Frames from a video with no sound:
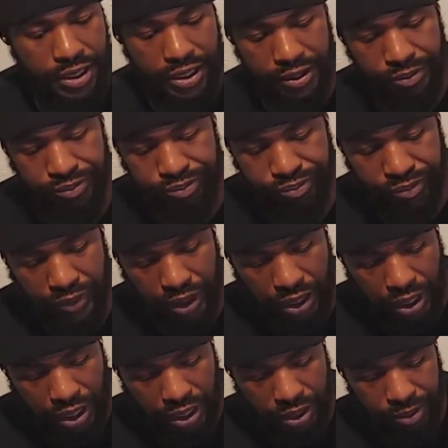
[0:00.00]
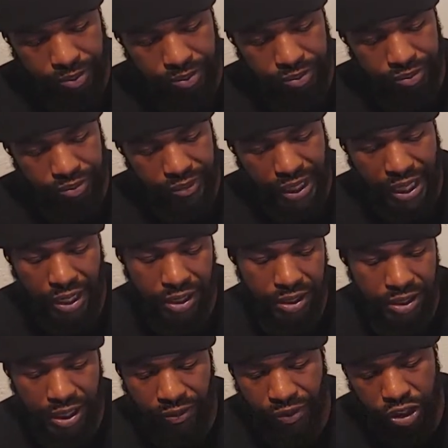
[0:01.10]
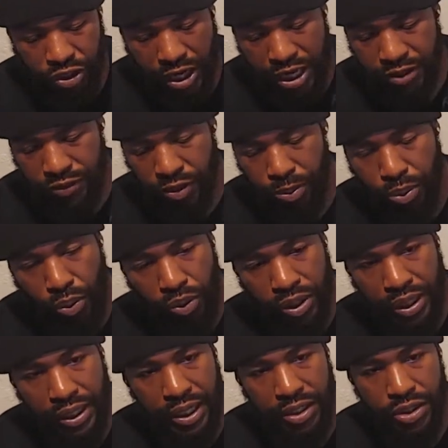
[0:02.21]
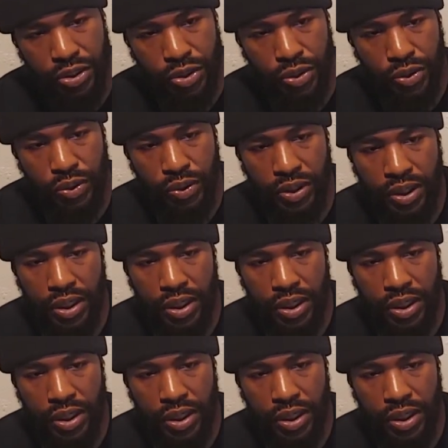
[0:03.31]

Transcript: and yeah, different transfer port in there too.